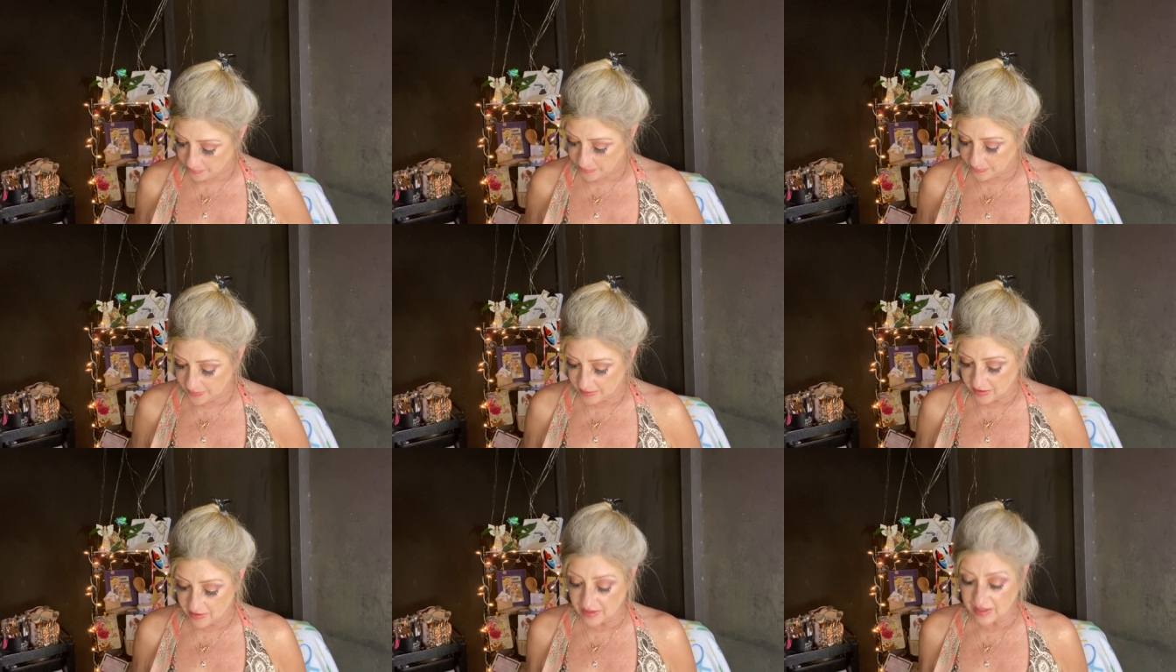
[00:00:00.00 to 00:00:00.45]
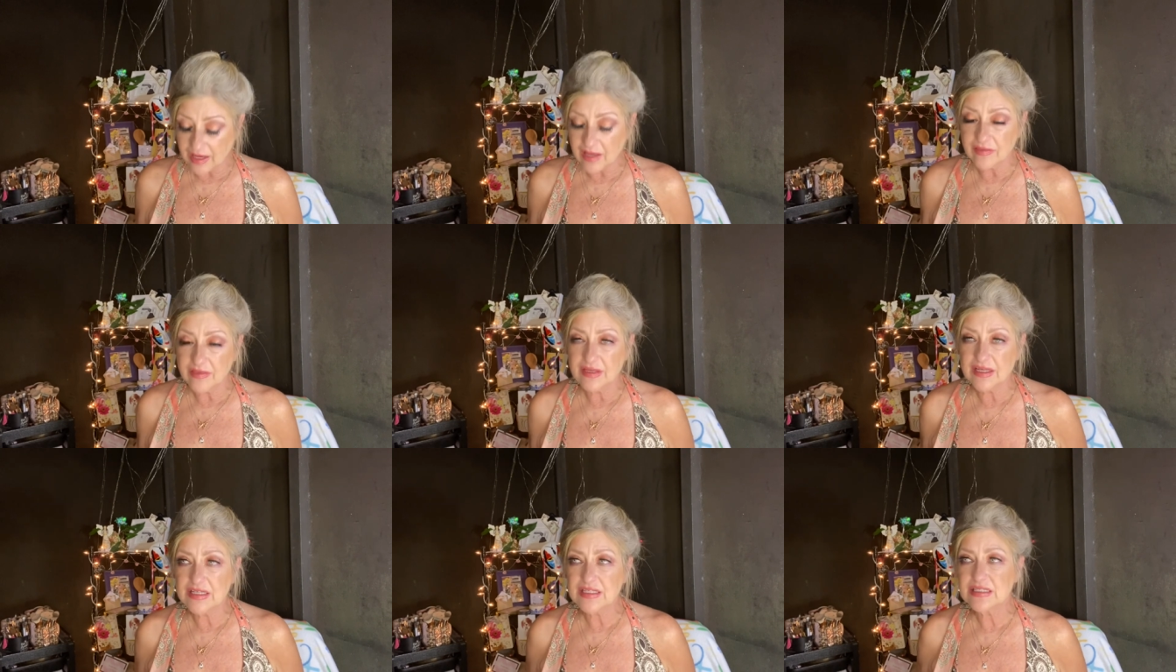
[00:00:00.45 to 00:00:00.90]
Now I
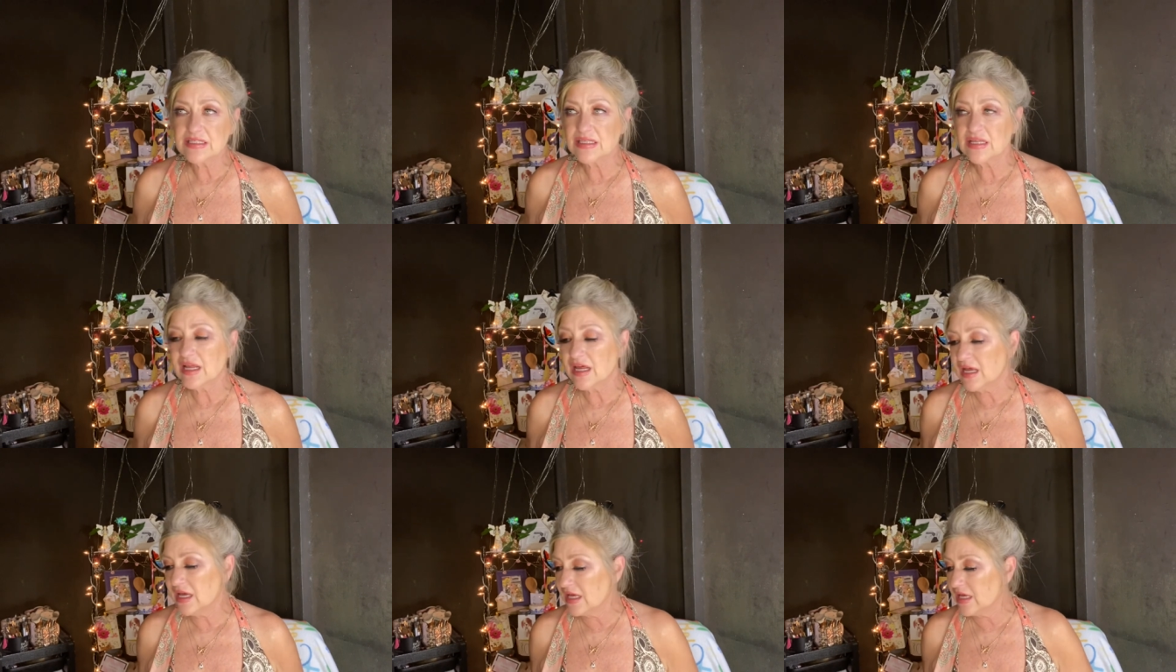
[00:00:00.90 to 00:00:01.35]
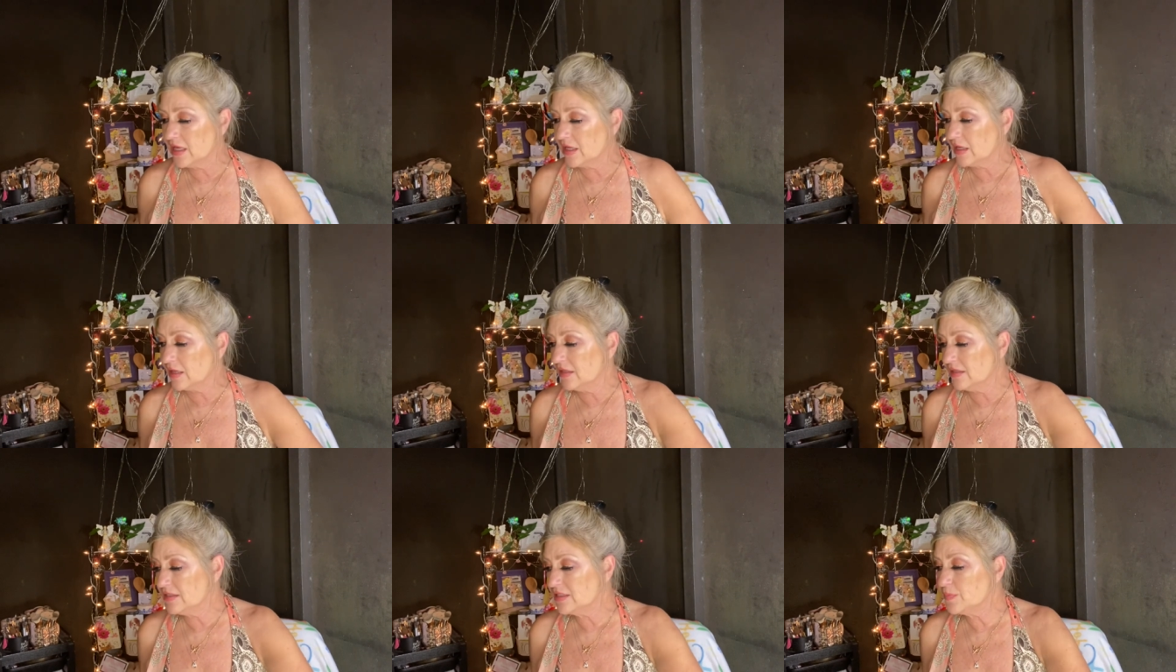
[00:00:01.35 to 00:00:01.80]
got this like,
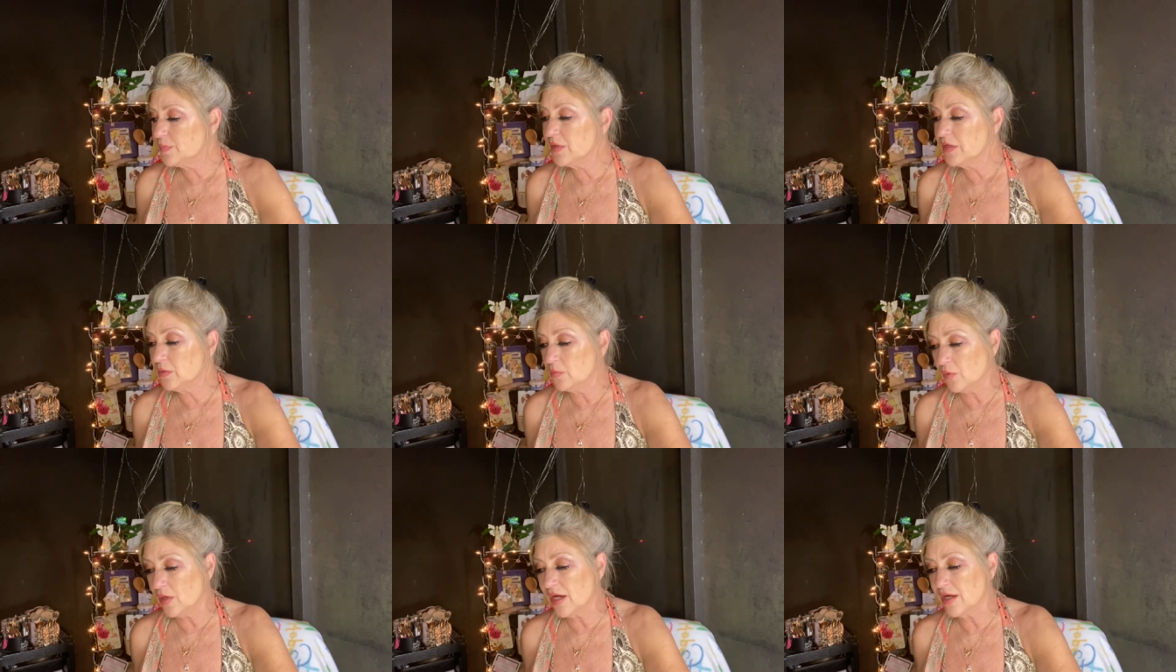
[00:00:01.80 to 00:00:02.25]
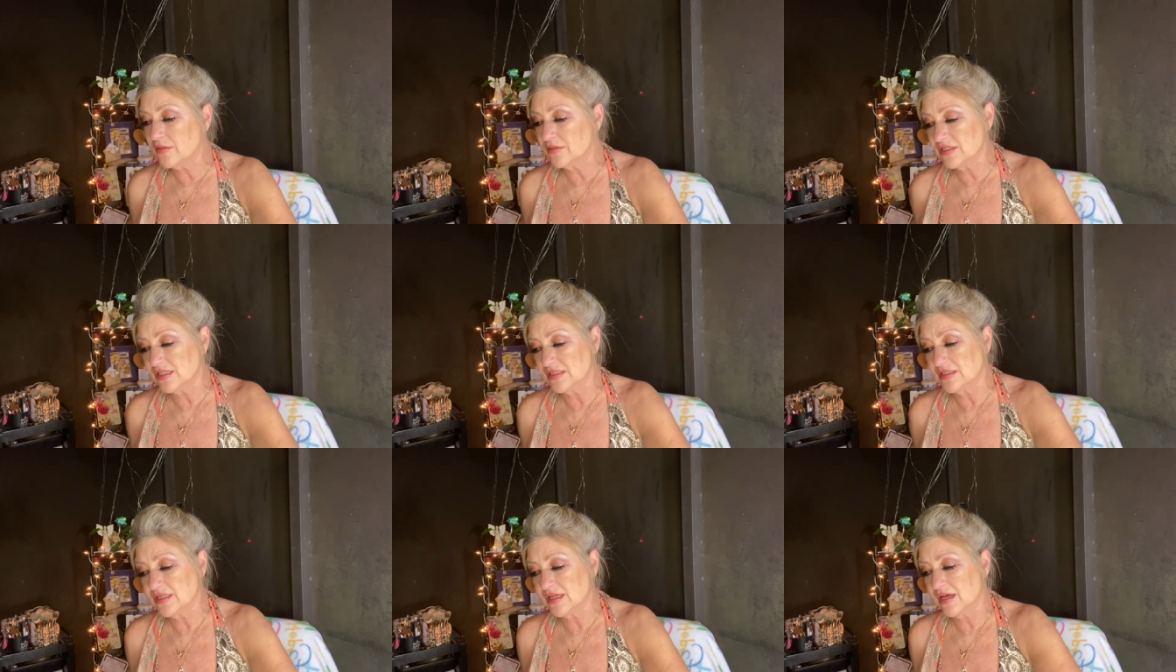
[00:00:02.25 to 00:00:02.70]
it's been a while
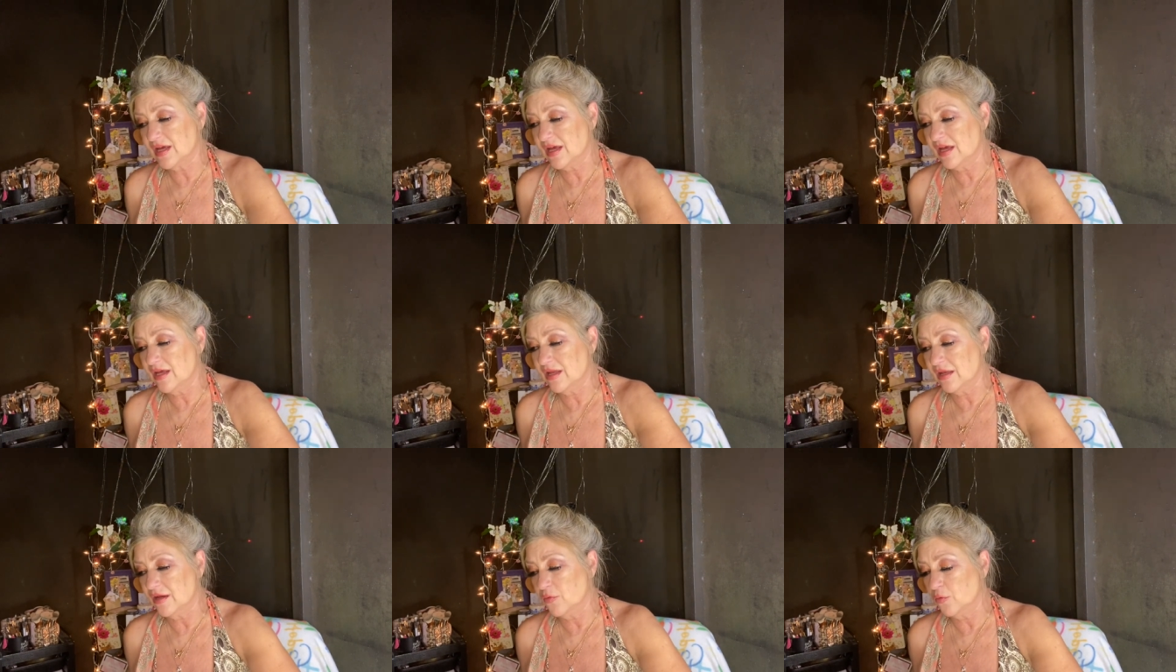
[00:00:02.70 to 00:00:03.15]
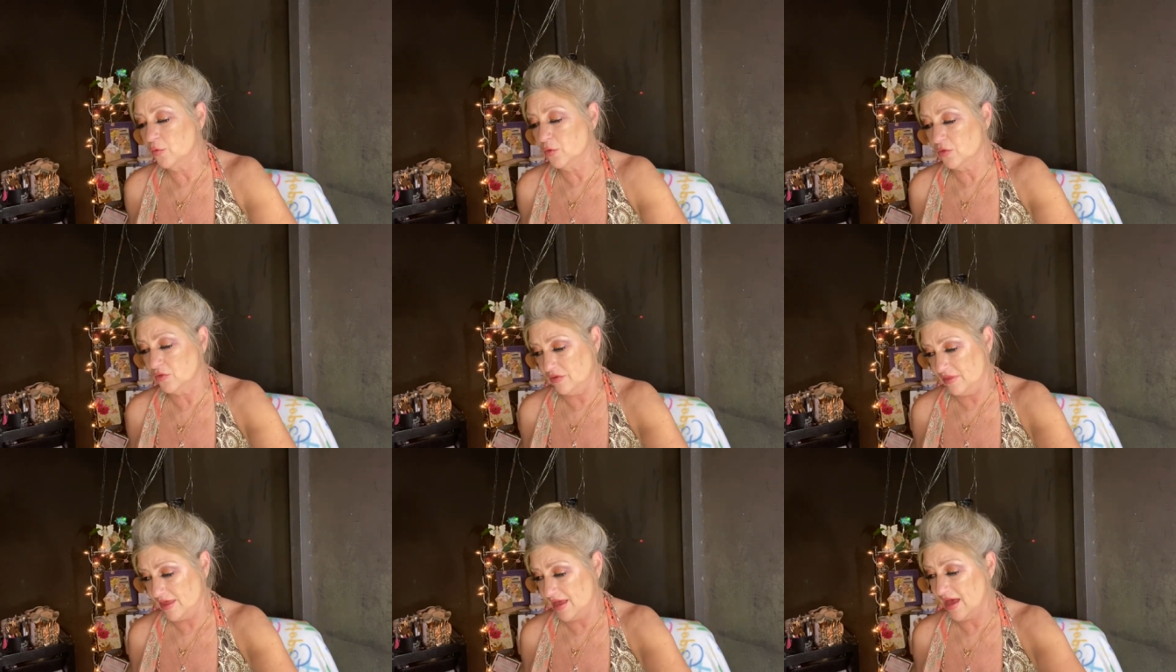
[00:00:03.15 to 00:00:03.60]
since I got
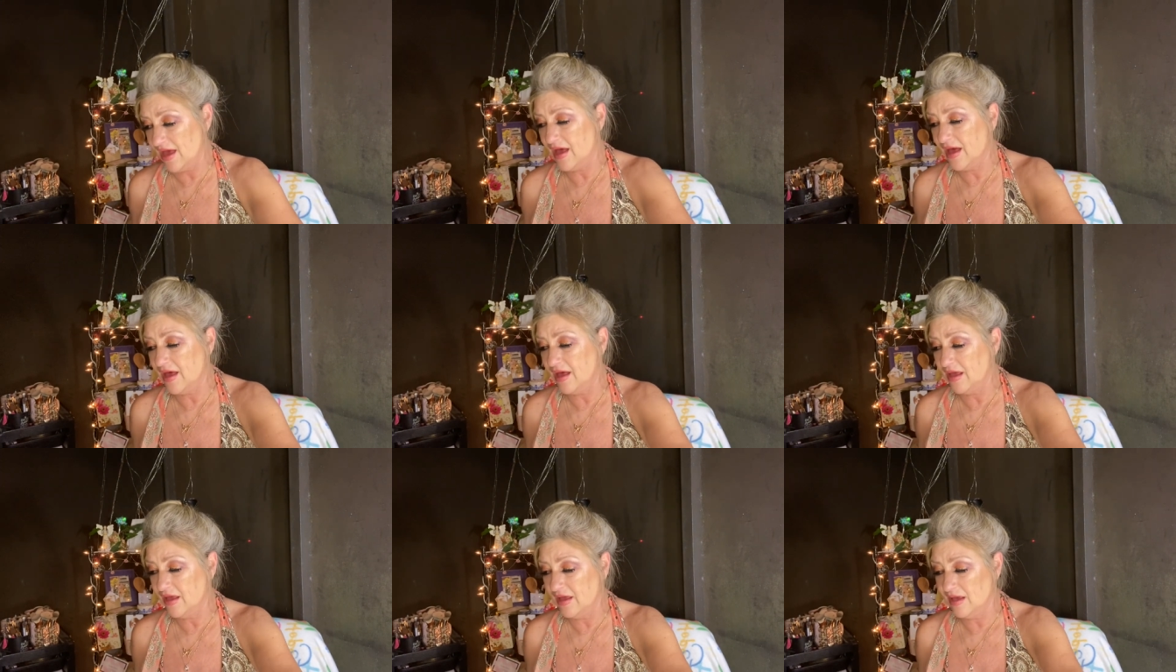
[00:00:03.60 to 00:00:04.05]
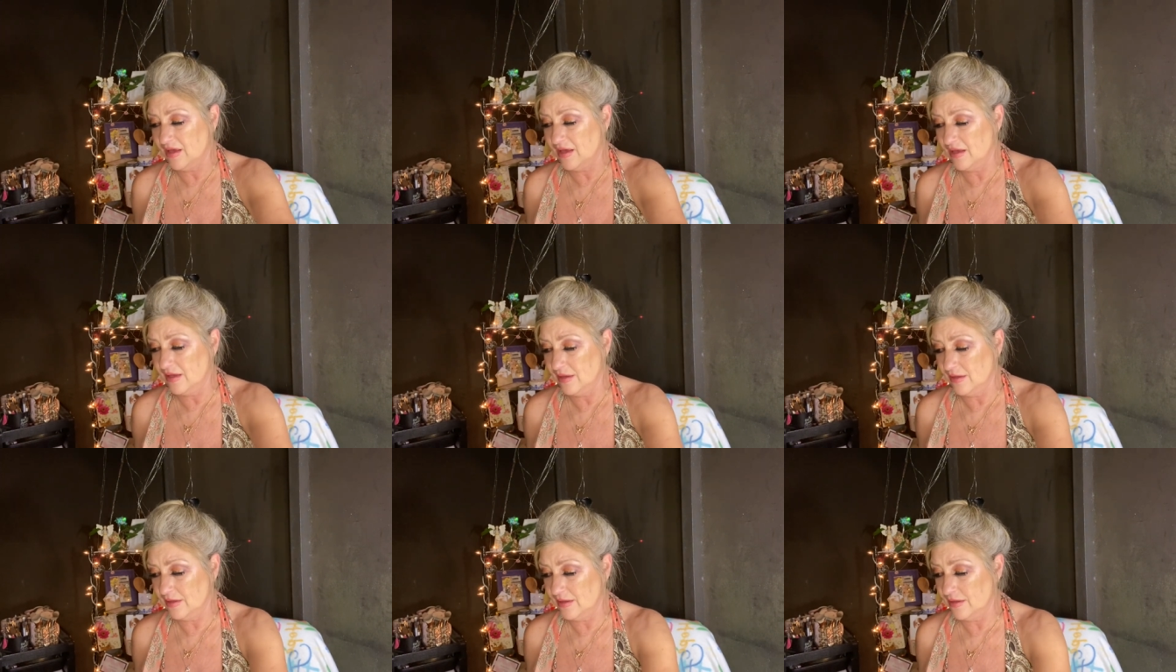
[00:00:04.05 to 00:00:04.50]
ordered that
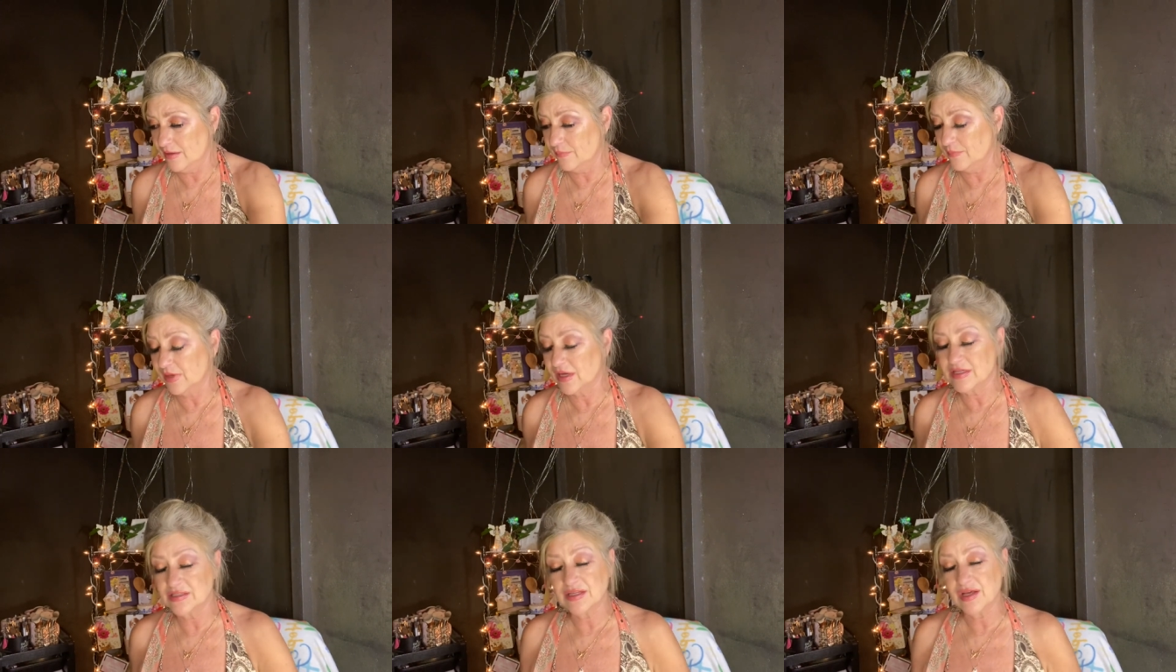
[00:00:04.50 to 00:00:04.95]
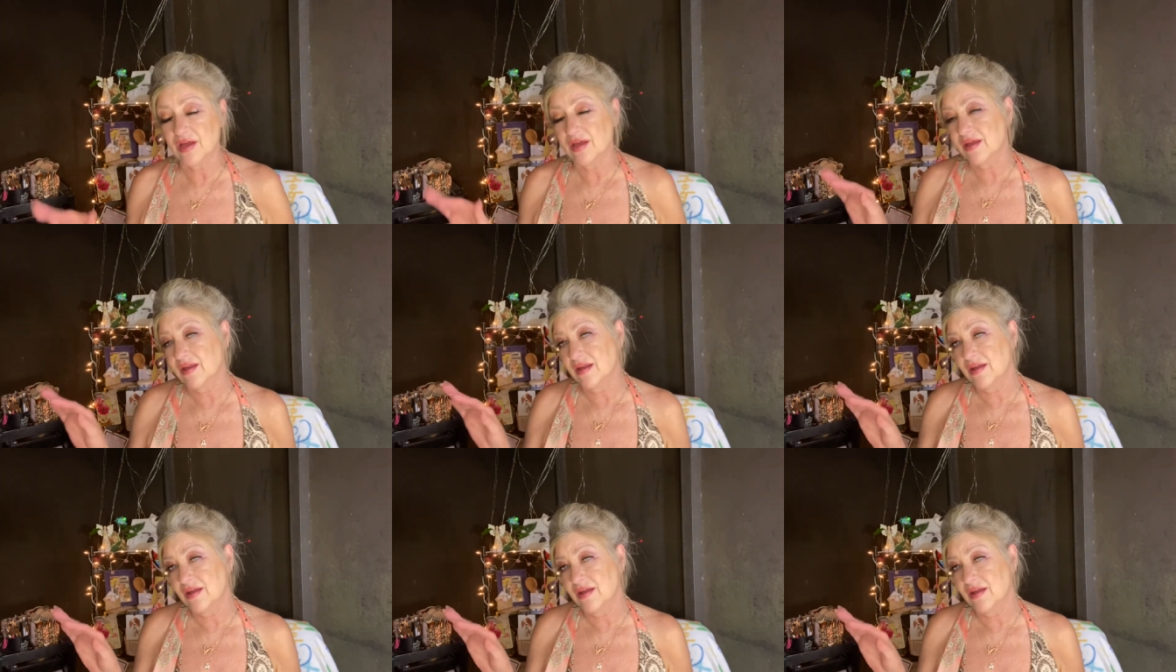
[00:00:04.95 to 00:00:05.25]
because I,